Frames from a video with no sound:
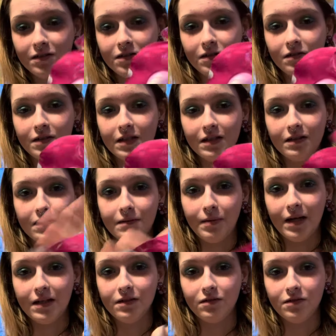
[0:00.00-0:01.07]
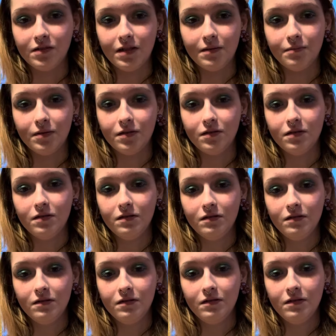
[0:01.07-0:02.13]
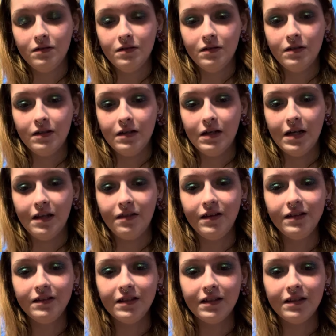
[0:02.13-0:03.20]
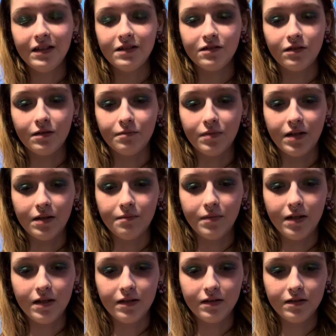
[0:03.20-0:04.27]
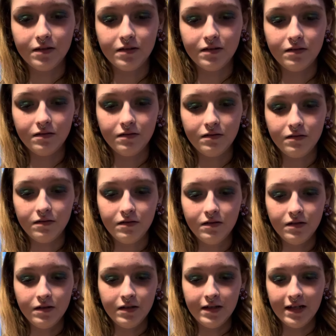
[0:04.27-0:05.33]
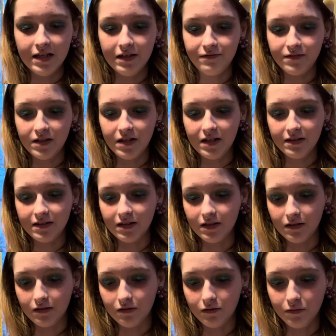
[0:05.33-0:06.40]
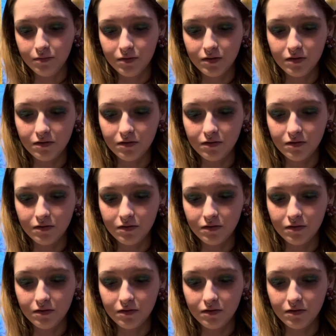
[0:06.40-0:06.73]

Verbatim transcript: to get the pencil popper. I think that these are in blind bags. And if not, then, oops.